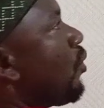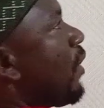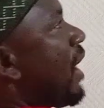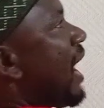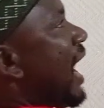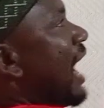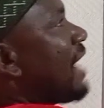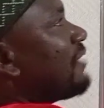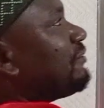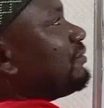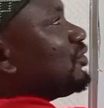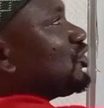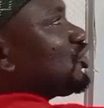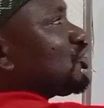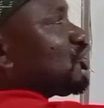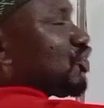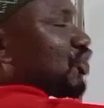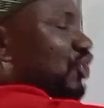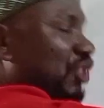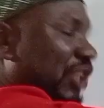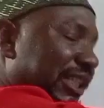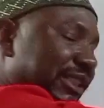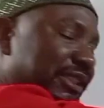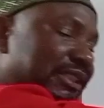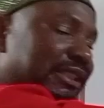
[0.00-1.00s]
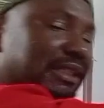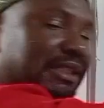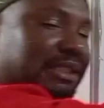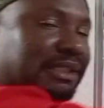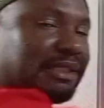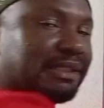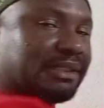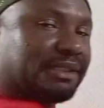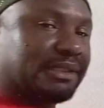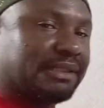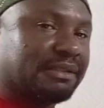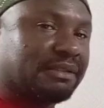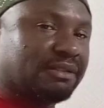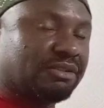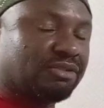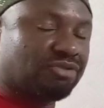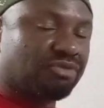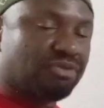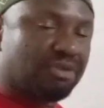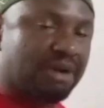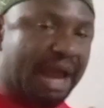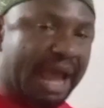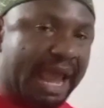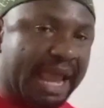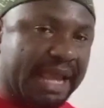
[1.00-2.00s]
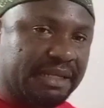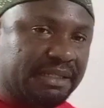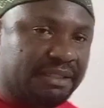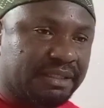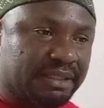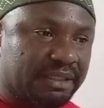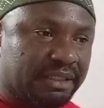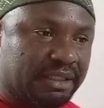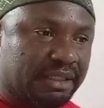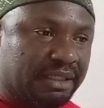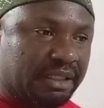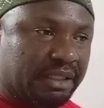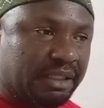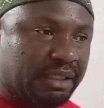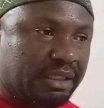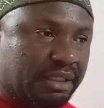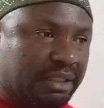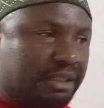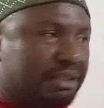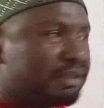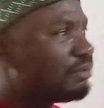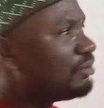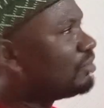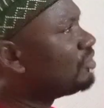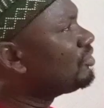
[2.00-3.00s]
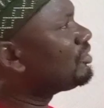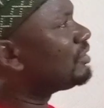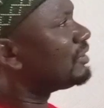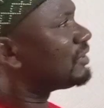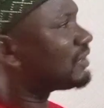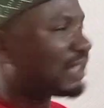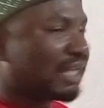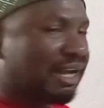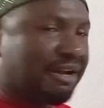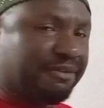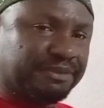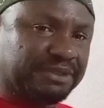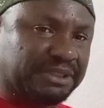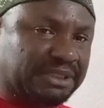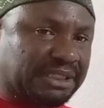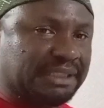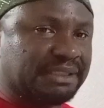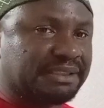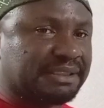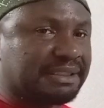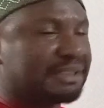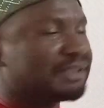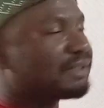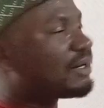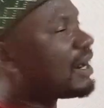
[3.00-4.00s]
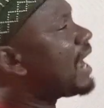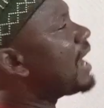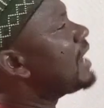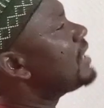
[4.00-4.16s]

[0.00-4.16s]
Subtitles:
we have city, right? You just have city,